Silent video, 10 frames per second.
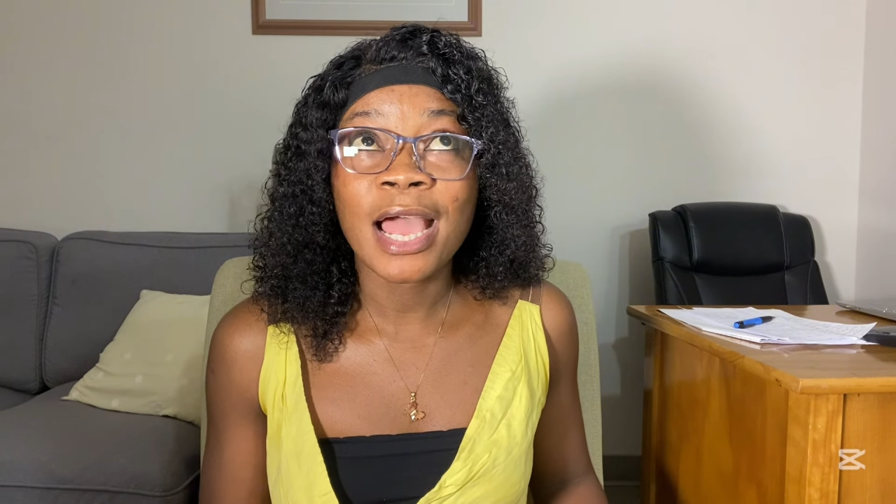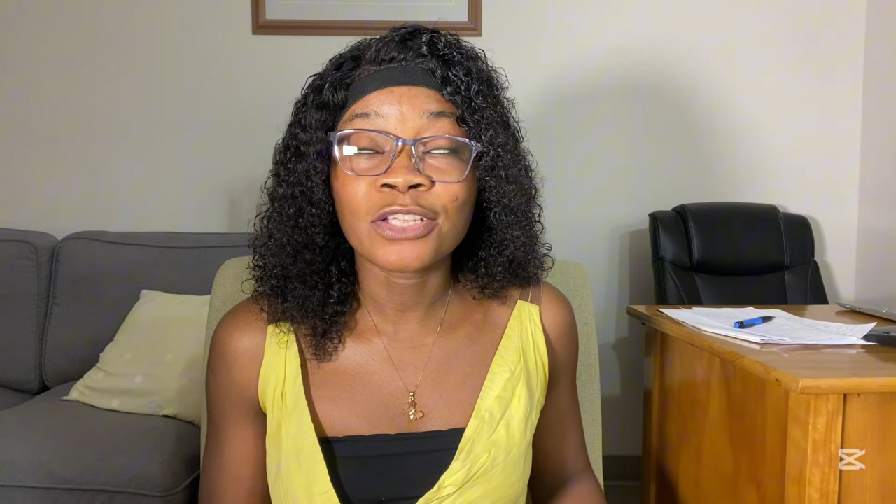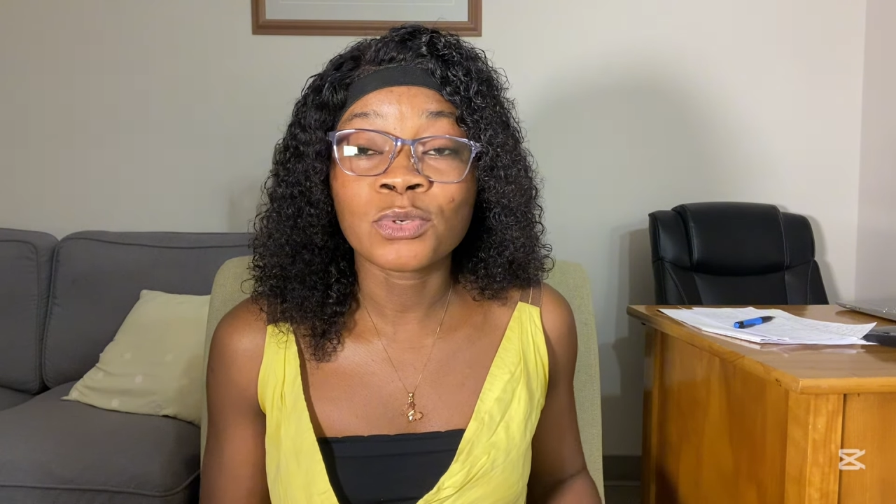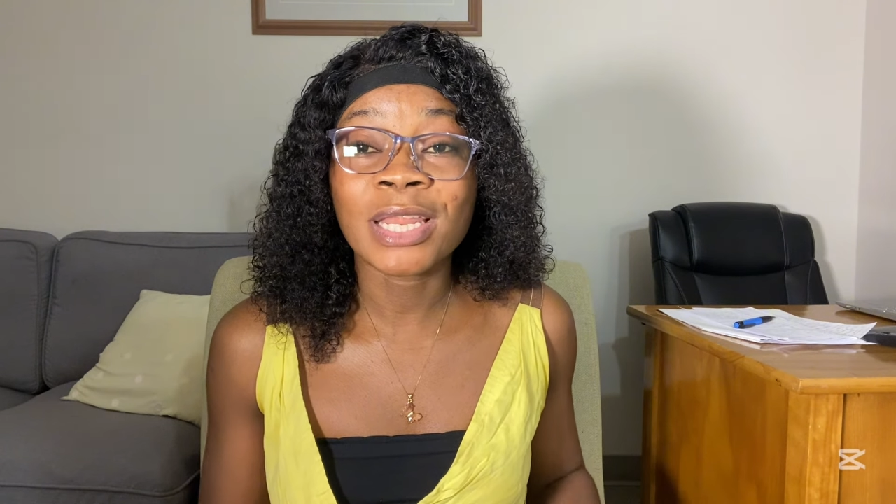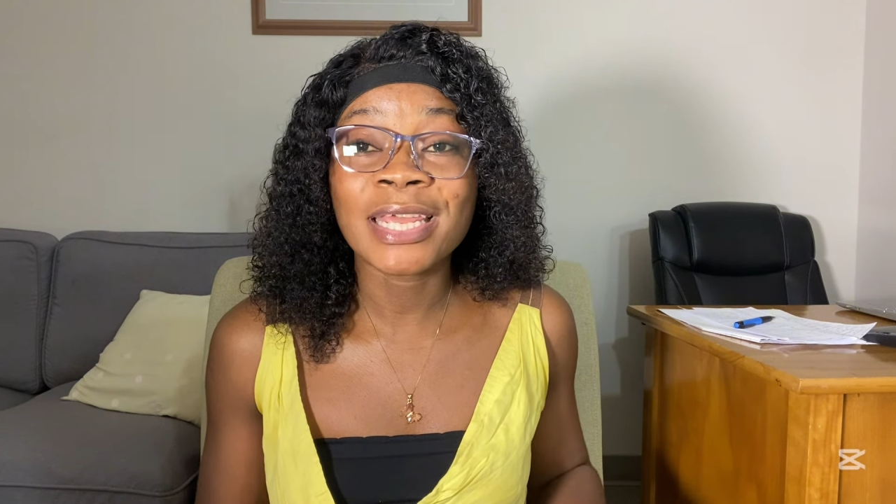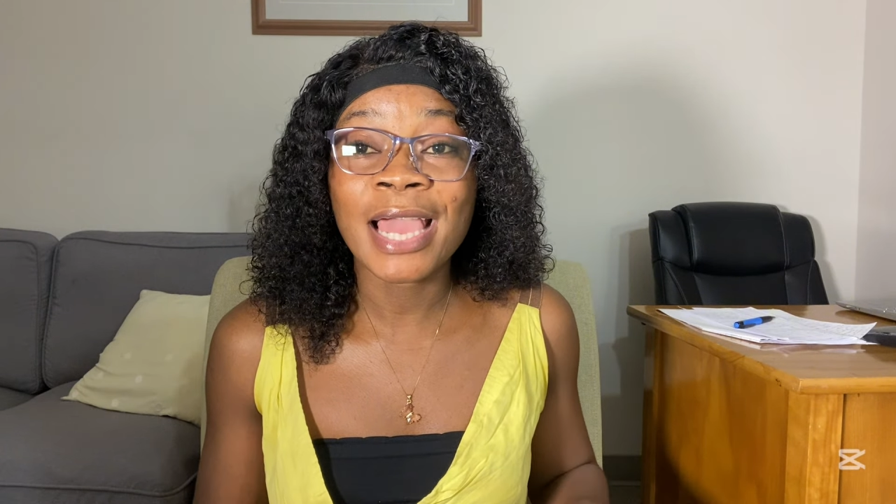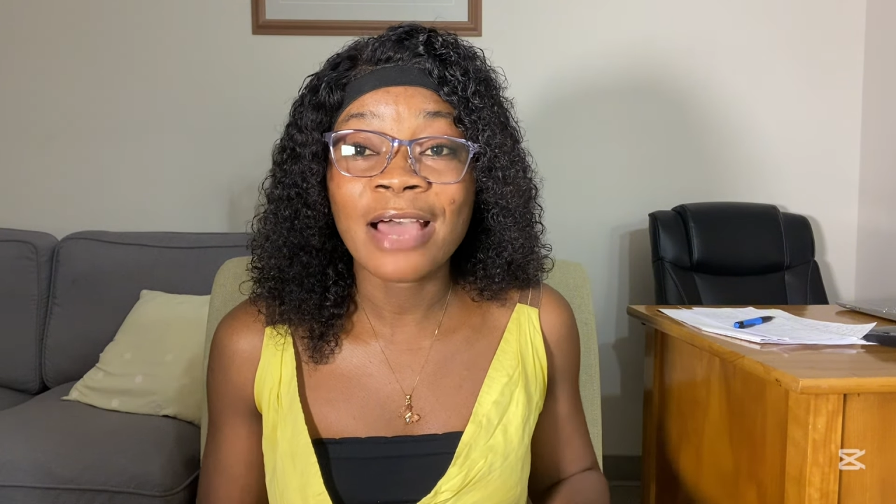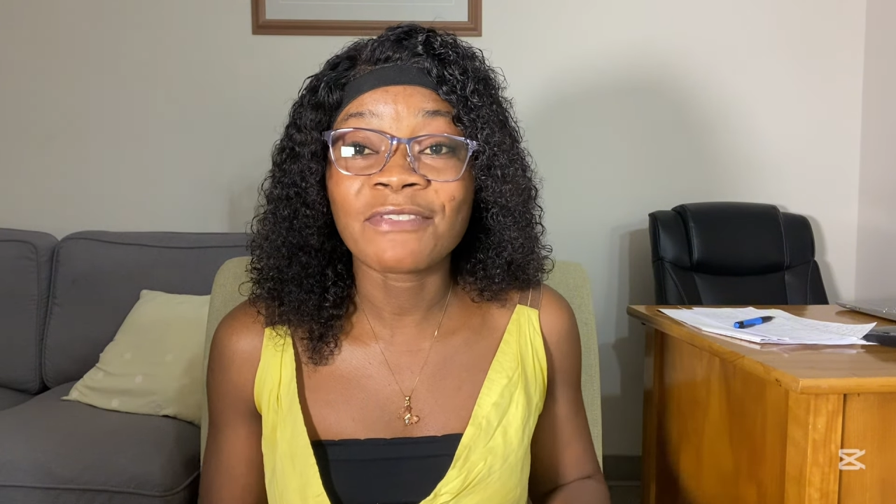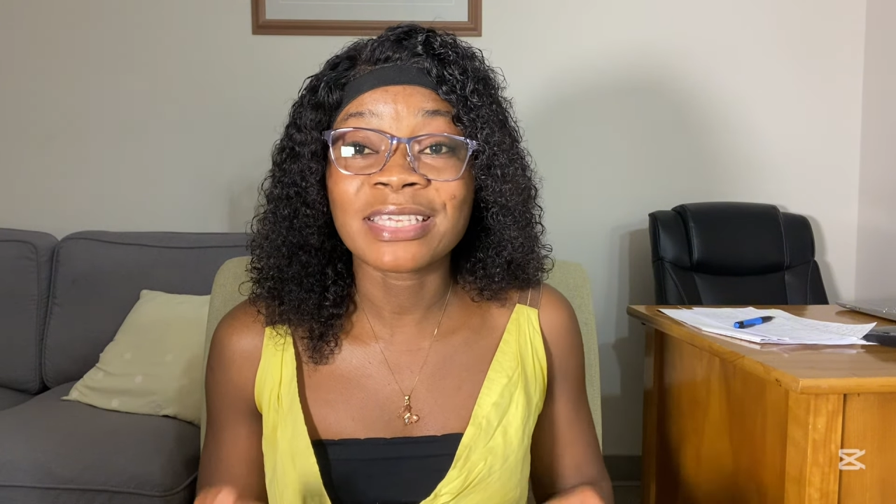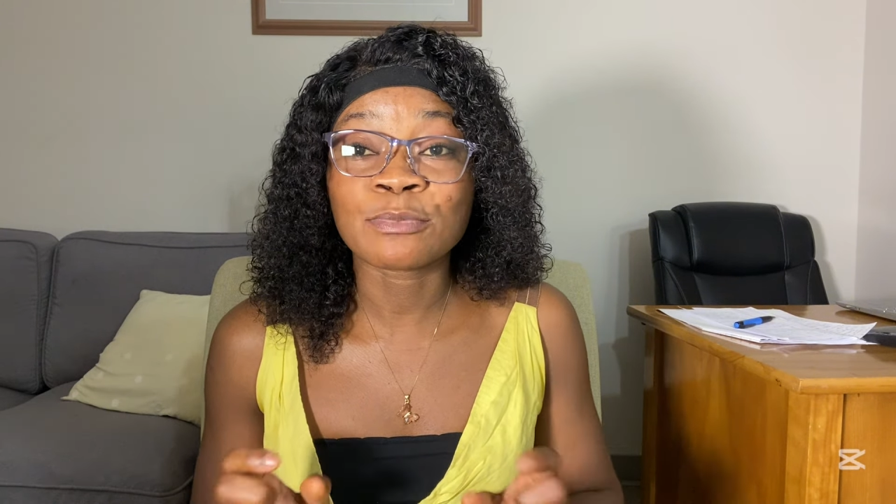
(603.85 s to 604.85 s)
actually
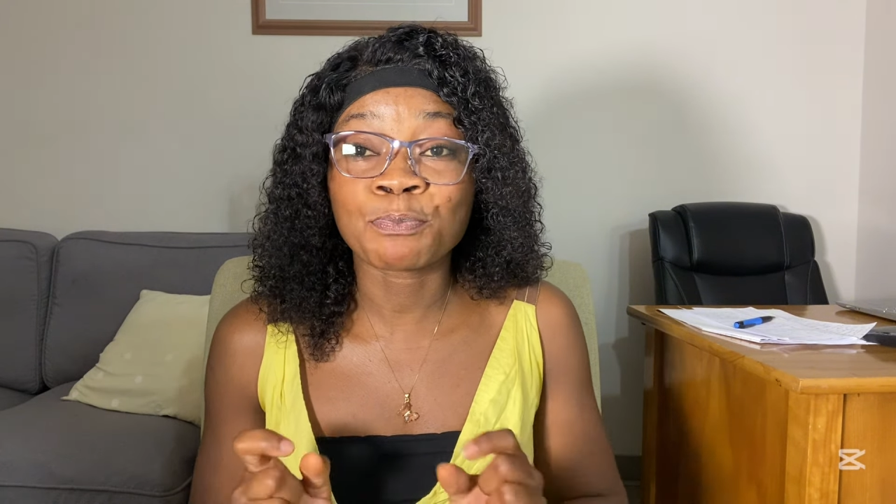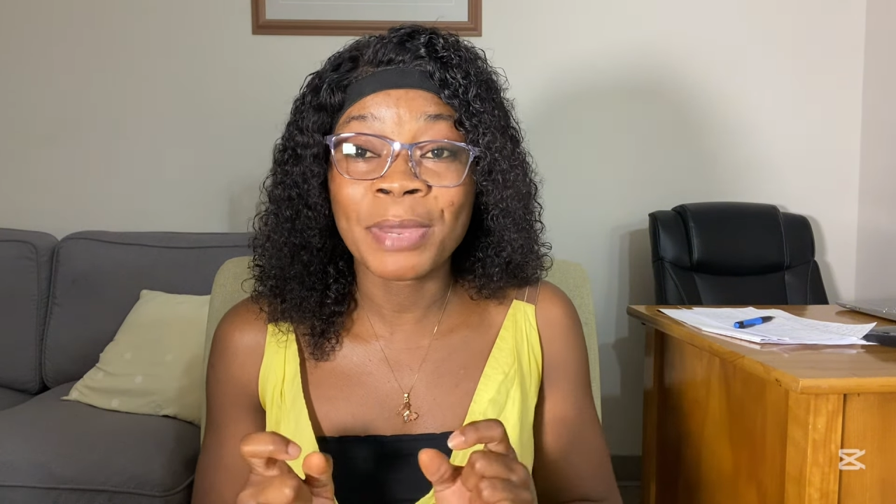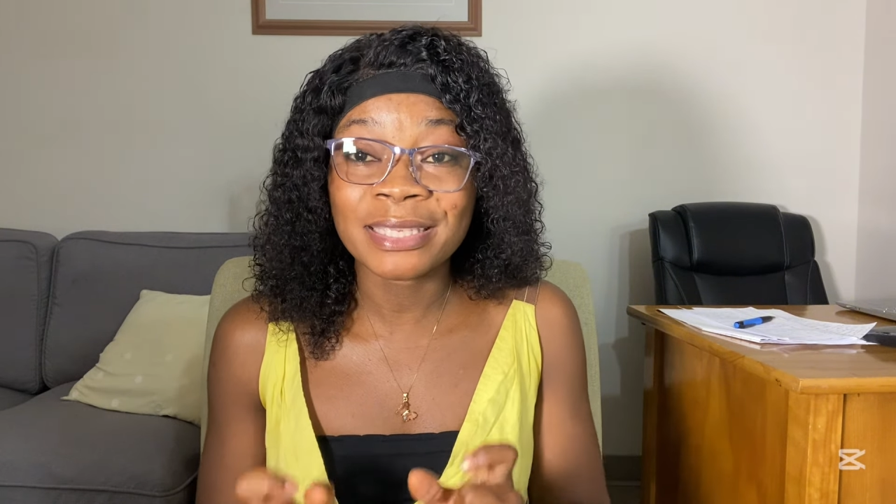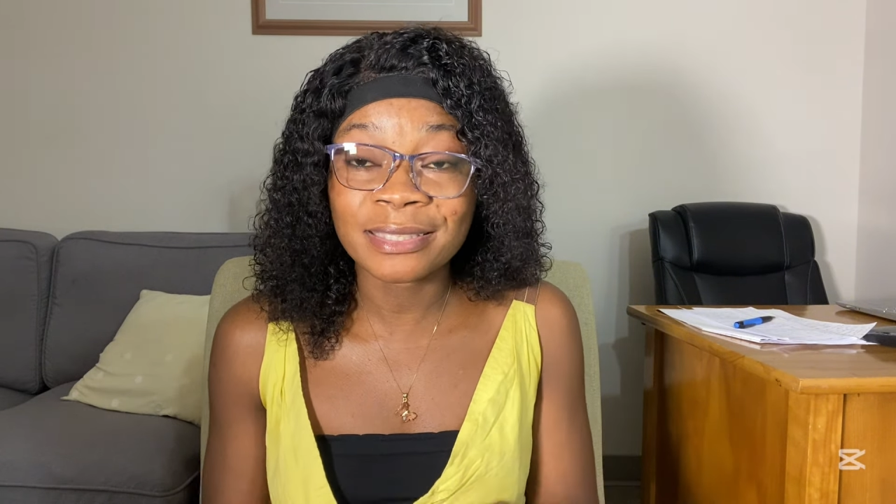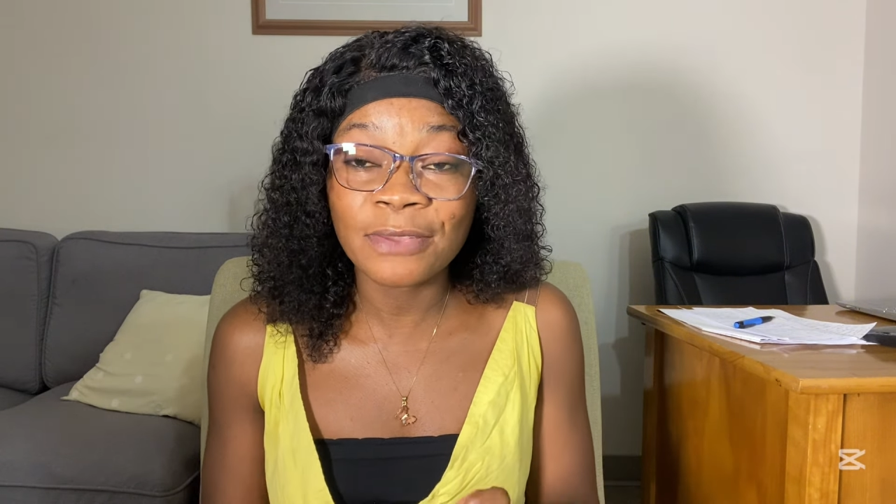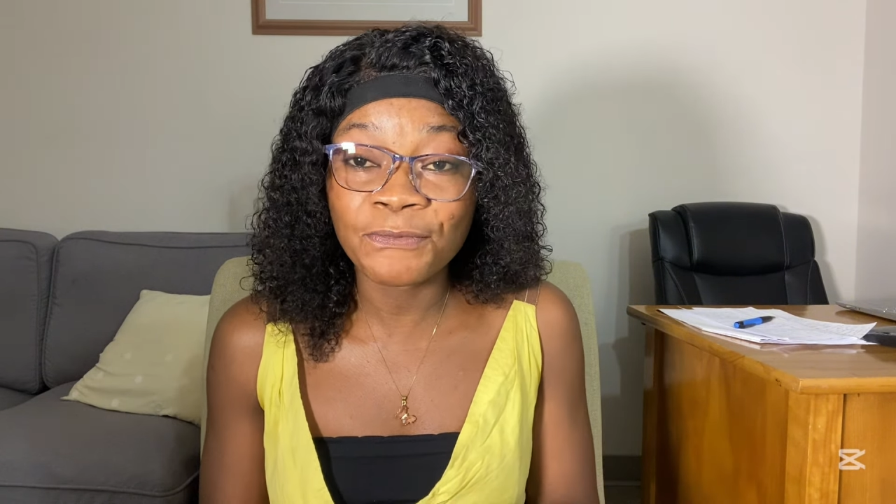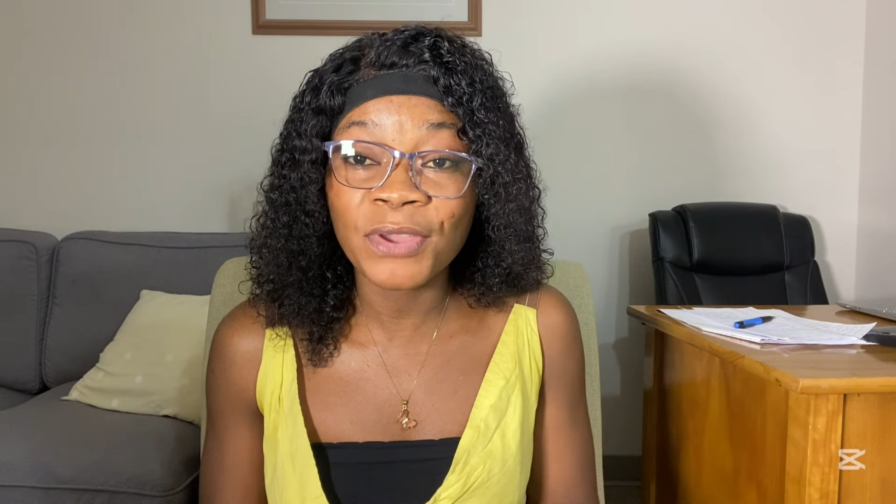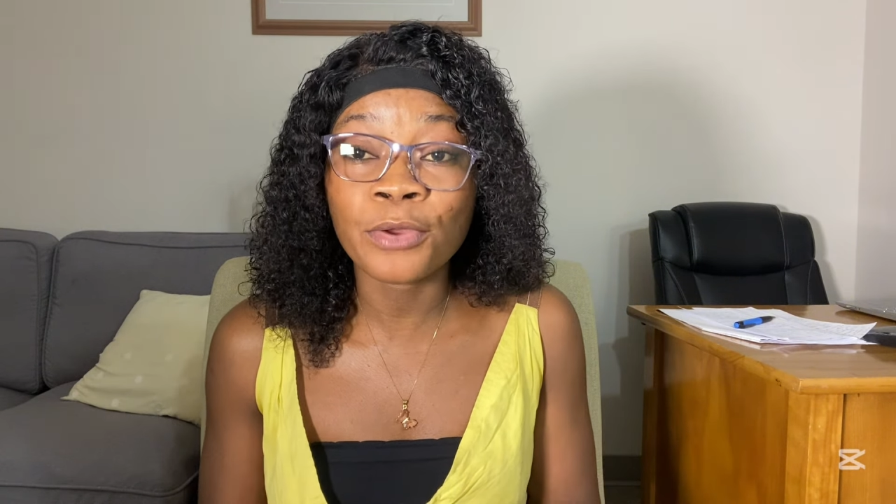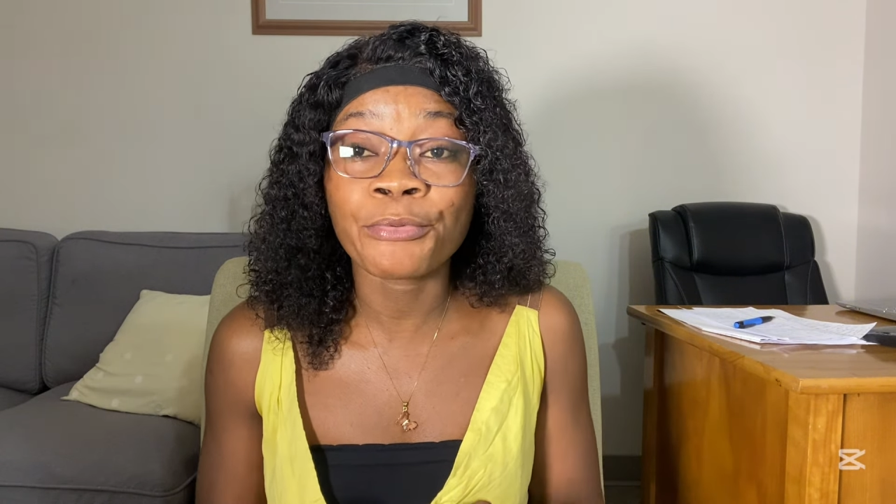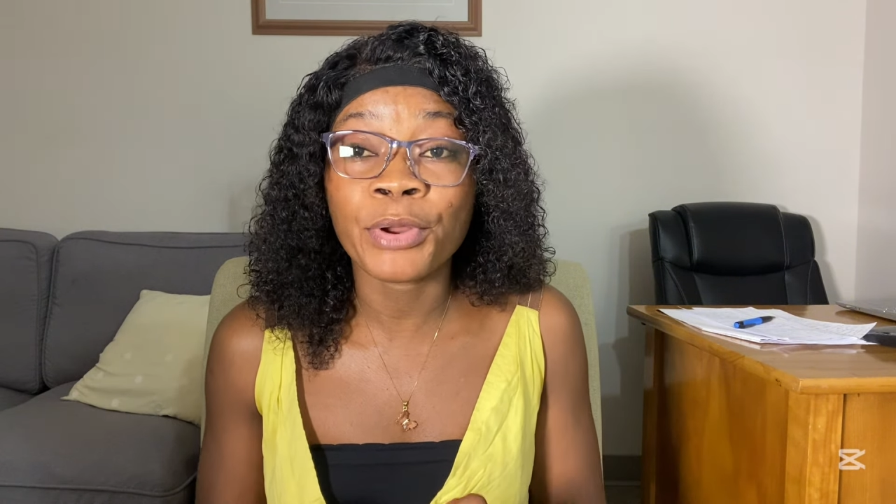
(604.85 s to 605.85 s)
have a specific